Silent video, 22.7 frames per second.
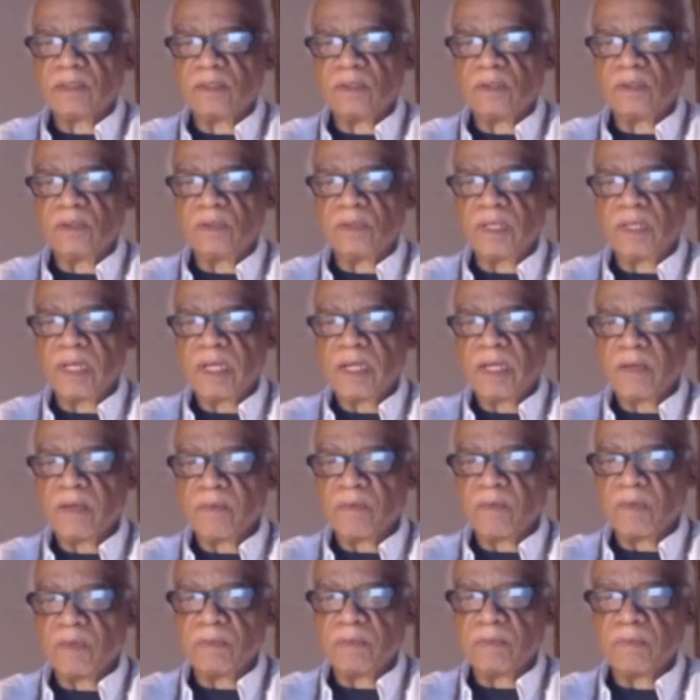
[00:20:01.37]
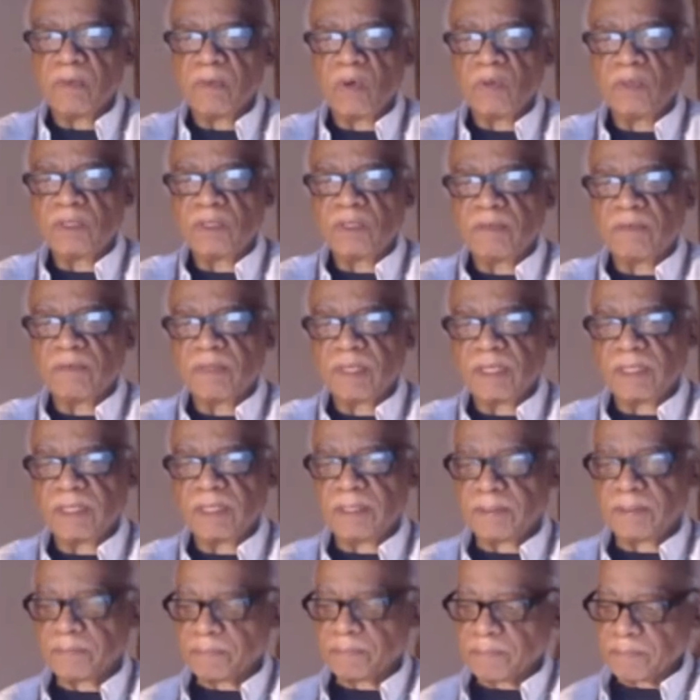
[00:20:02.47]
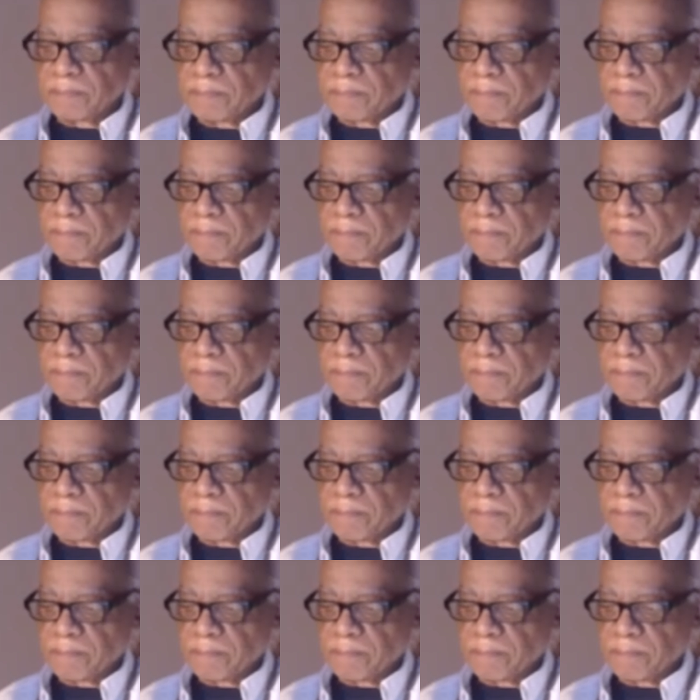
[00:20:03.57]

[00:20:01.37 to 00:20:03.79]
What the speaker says: to do with modes of thinking.